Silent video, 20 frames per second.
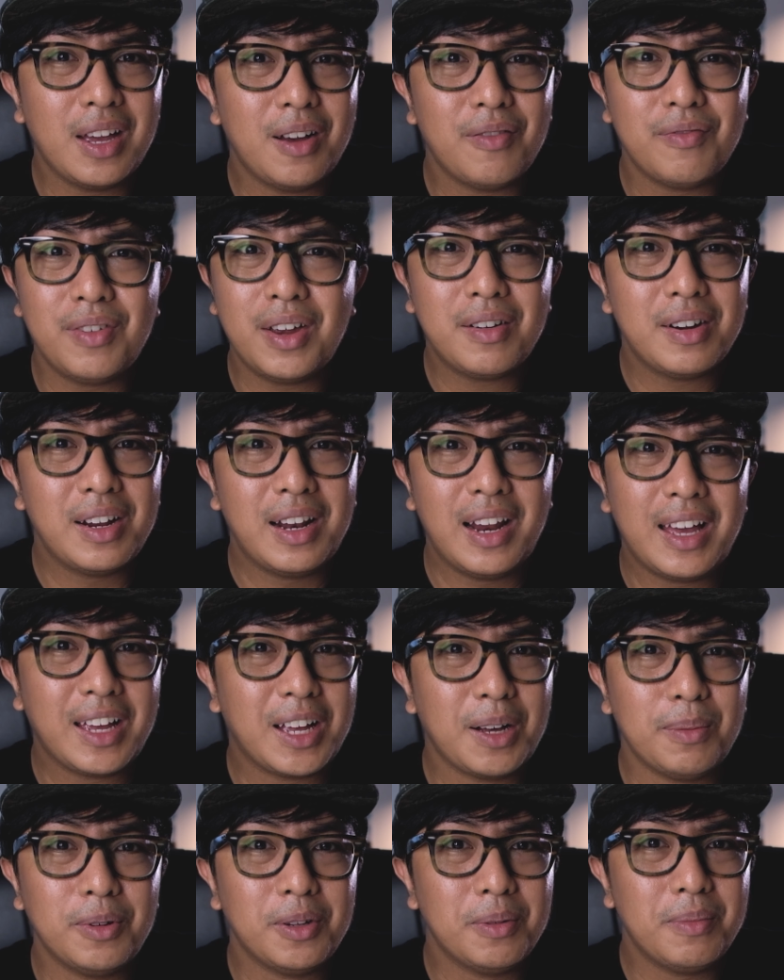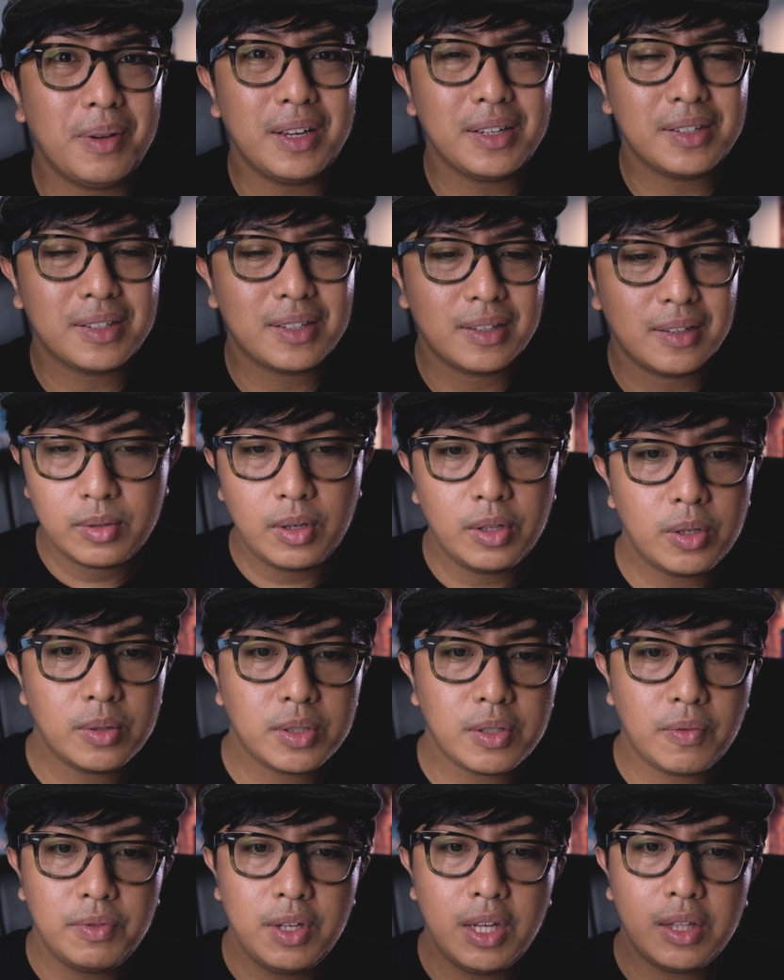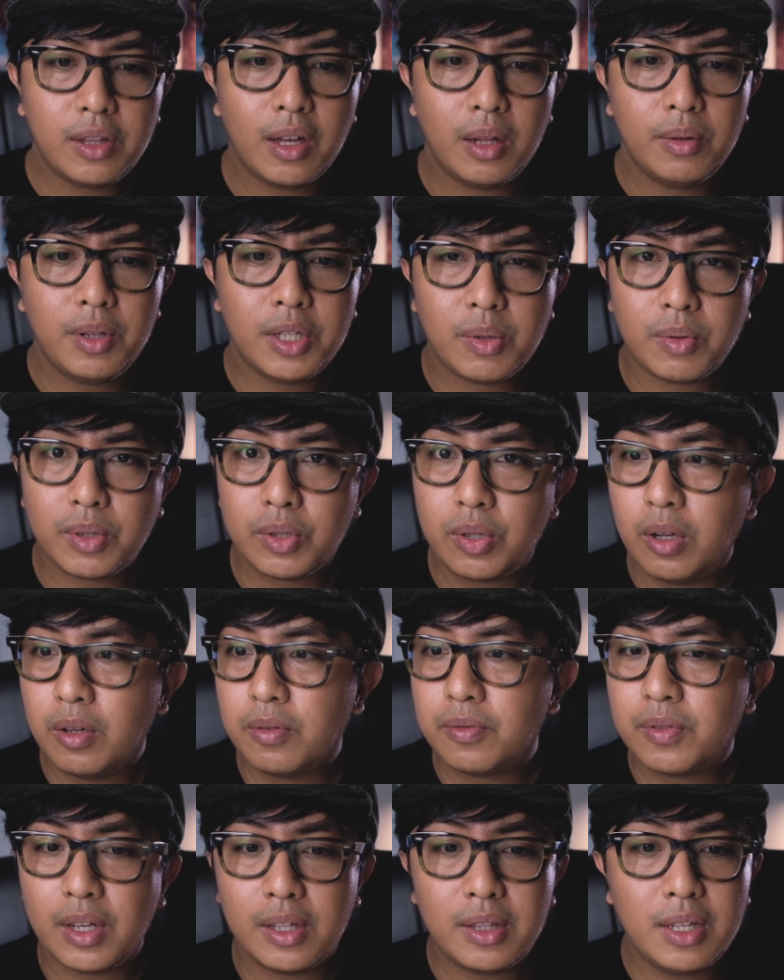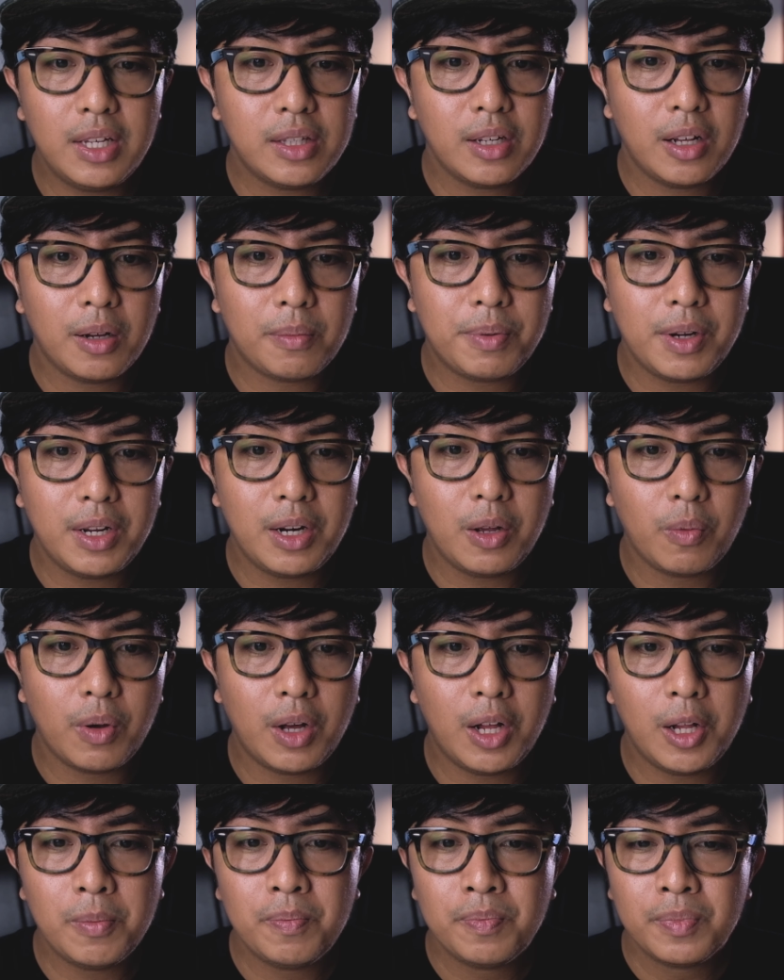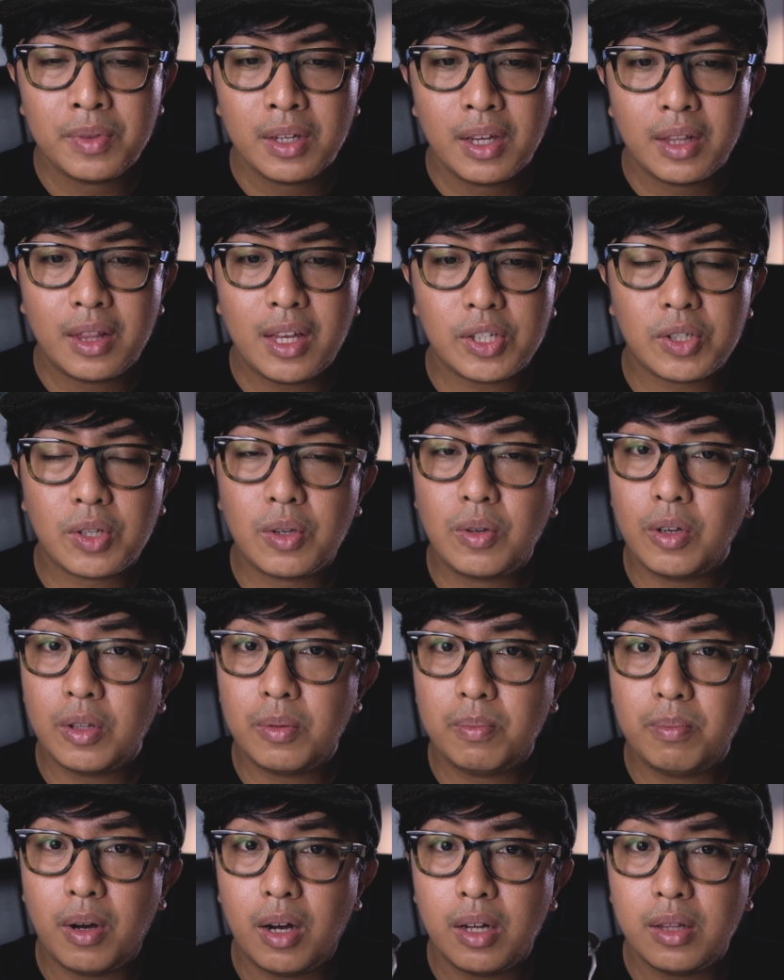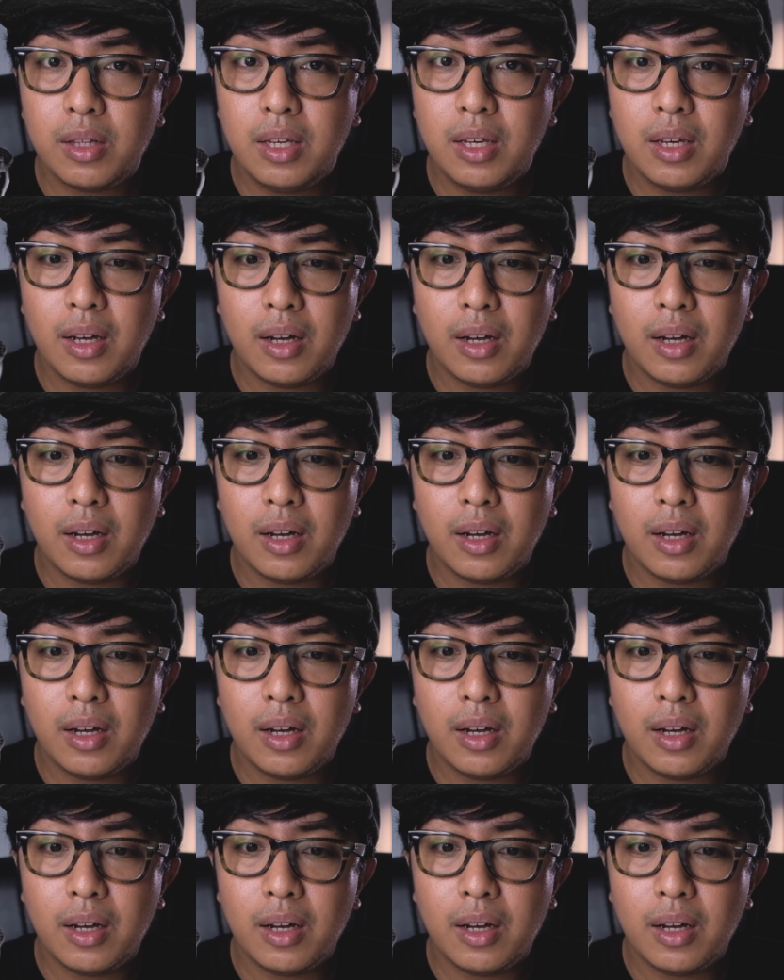a very likable bass. So in terms of detail, this resolves a detail pretty well. It has good body